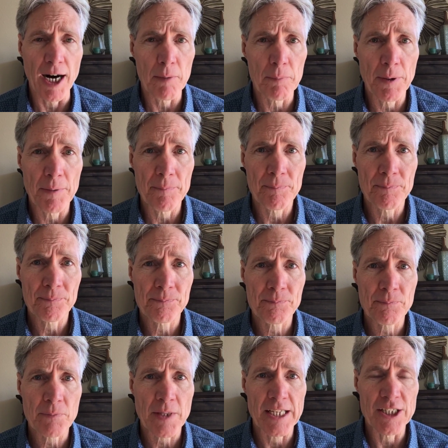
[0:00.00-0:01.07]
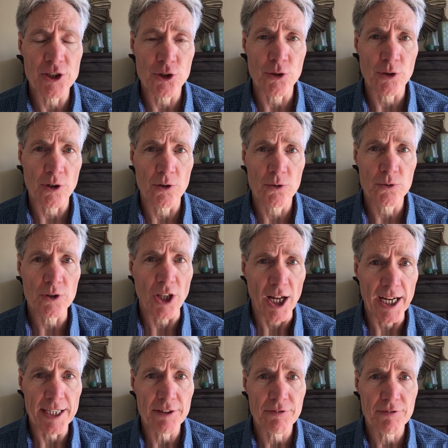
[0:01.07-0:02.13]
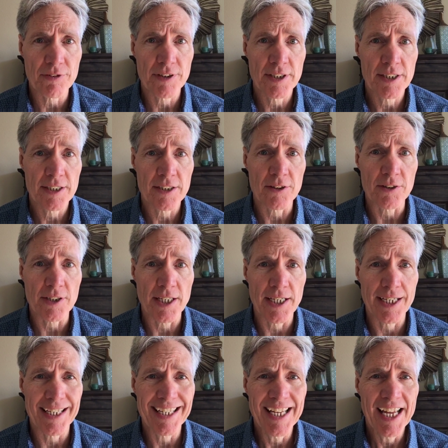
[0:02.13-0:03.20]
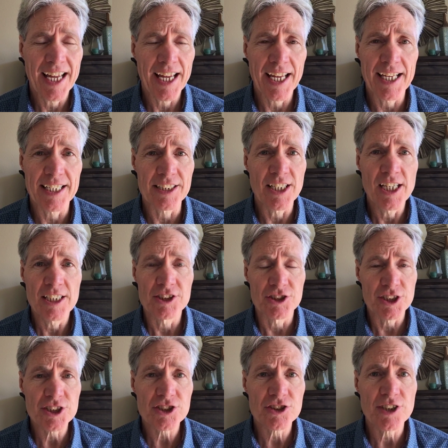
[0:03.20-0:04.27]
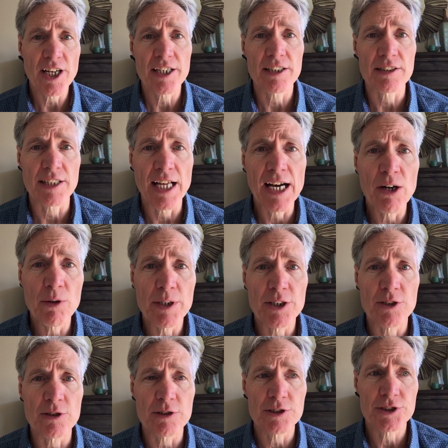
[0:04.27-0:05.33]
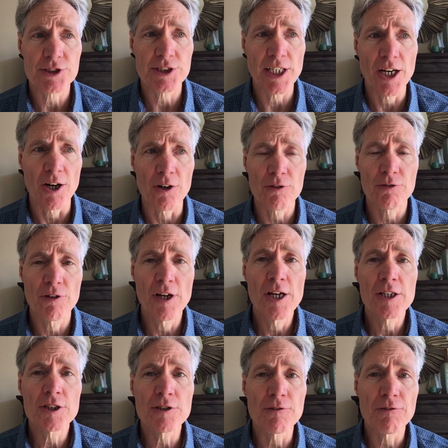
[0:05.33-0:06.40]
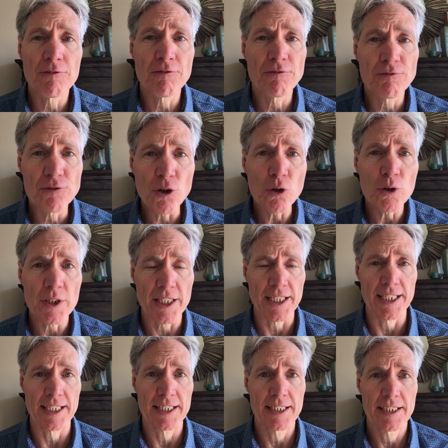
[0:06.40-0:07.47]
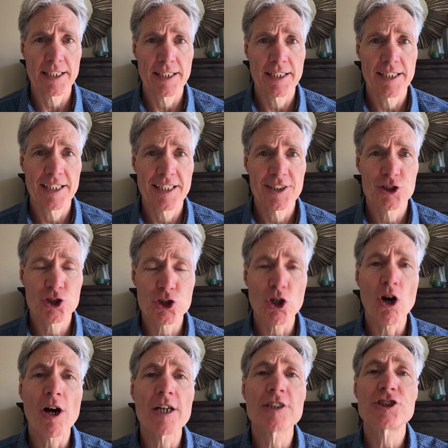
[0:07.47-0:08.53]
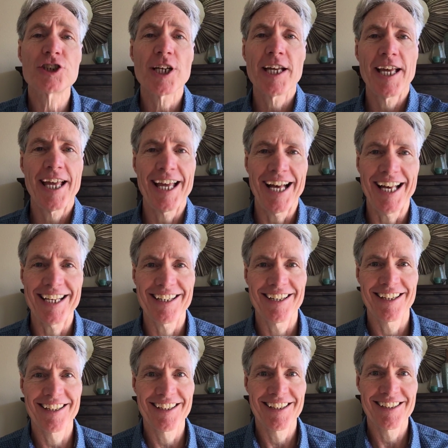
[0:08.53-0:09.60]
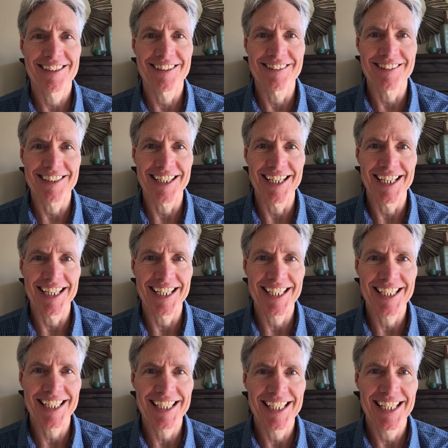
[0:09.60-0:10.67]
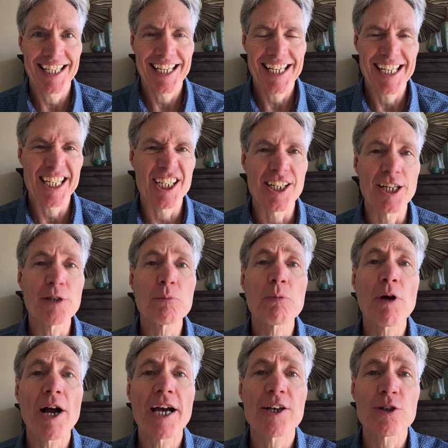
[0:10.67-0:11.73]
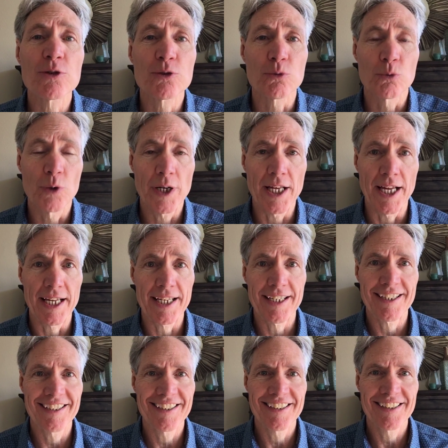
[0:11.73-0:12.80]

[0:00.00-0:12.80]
up in your own life, okay? And just not allowing yourself to fully charge ahead, okay, in an unbridled way,